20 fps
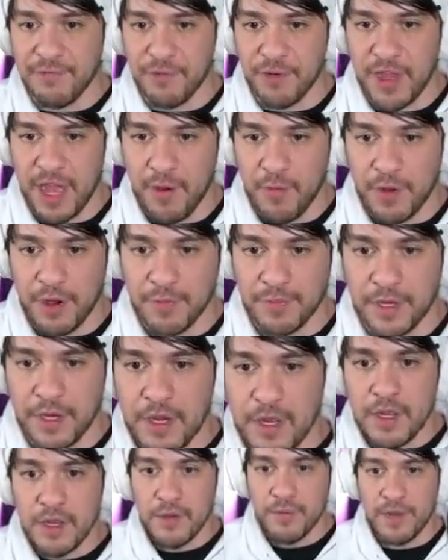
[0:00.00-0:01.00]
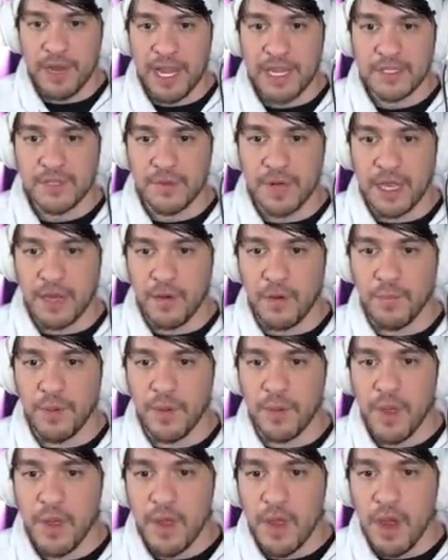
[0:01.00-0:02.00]
for that one up there. Relax, relax.
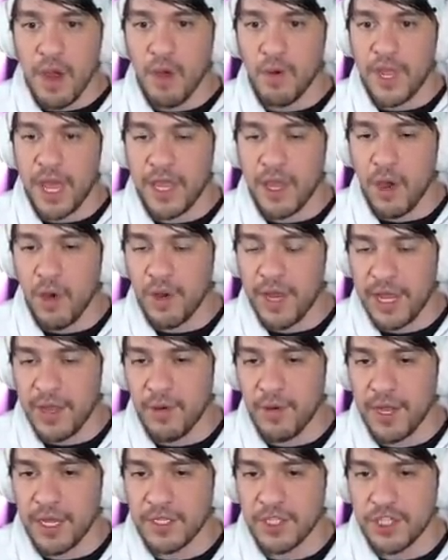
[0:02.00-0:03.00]
Oh, okay, okay, okay,